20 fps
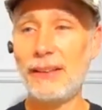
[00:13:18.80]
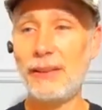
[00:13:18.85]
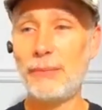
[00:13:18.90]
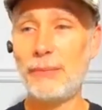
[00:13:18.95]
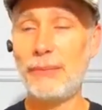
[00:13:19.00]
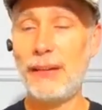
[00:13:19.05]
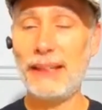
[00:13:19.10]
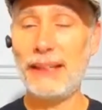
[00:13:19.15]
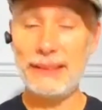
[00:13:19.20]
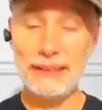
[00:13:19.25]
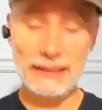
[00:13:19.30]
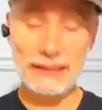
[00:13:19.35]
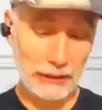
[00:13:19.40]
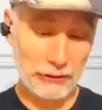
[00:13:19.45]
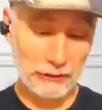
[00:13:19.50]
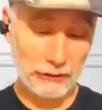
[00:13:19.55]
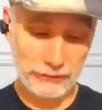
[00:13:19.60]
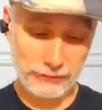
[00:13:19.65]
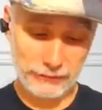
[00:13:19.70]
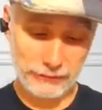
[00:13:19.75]

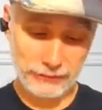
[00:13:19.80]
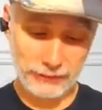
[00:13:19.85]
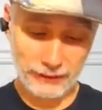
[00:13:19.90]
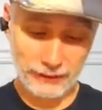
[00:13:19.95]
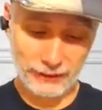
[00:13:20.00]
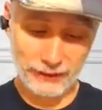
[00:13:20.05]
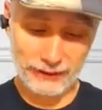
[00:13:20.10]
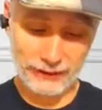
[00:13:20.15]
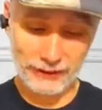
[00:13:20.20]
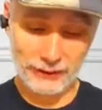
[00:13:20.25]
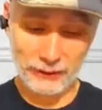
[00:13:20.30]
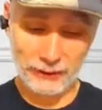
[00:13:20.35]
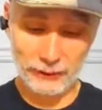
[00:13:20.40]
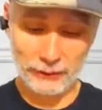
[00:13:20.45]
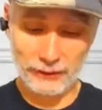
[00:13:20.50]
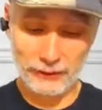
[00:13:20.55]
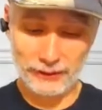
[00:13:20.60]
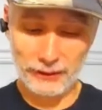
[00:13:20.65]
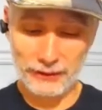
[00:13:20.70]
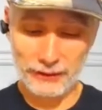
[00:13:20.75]
Myself. Okay,
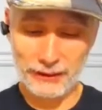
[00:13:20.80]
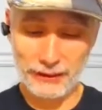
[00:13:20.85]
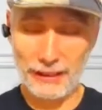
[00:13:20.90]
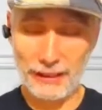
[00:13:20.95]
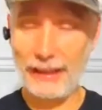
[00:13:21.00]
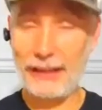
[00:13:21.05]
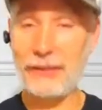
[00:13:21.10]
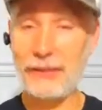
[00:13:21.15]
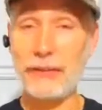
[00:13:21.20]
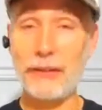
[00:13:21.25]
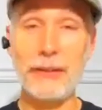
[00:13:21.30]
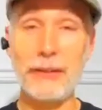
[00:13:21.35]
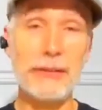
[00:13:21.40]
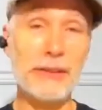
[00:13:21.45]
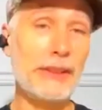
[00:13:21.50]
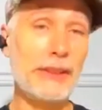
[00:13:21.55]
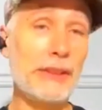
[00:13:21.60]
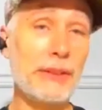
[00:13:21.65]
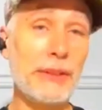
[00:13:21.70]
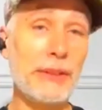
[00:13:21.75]
so there's a handful of
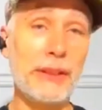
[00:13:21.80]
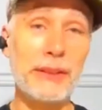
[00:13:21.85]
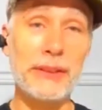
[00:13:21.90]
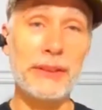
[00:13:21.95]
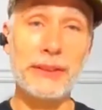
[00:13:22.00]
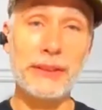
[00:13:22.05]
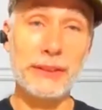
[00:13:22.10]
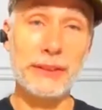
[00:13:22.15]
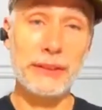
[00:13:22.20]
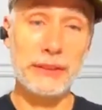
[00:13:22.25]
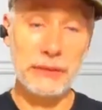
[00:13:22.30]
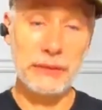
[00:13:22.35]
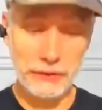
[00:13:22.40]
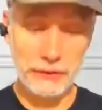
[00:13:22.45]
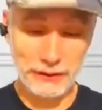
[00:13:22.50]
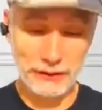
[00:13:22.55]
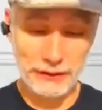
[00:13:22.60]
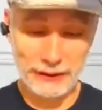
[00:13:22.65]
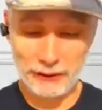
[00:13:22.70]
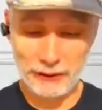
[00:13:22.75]
us instructors, including
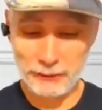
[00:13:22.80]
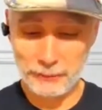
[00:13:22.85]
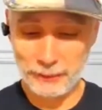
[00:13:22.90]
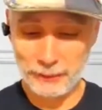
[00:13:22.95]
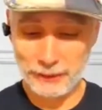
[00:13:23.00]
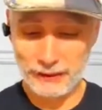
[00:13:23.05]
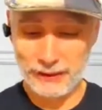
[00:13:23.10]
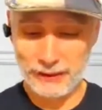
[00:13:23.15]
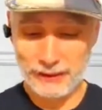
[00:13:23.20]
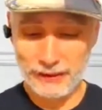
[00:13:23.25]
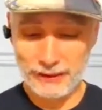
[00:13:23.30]
yourself, but